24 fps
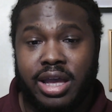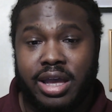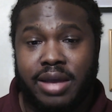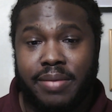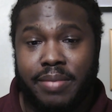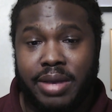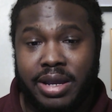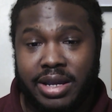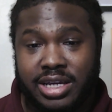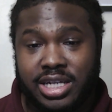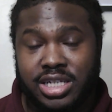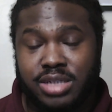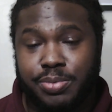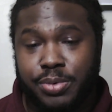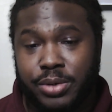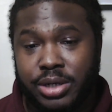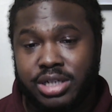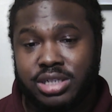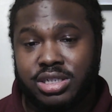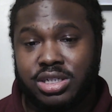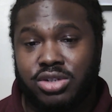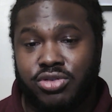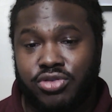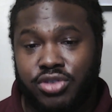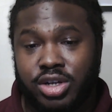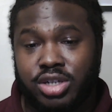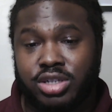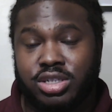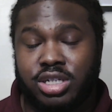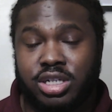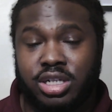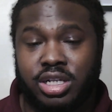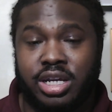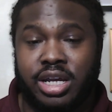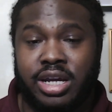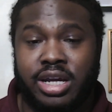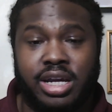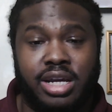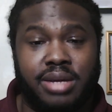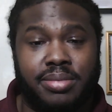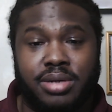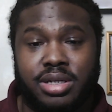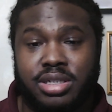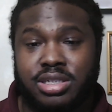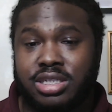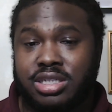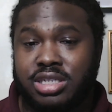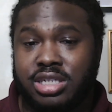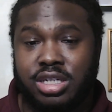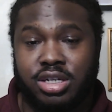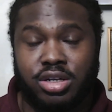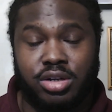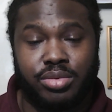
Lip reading: make his presence felt in the game because he still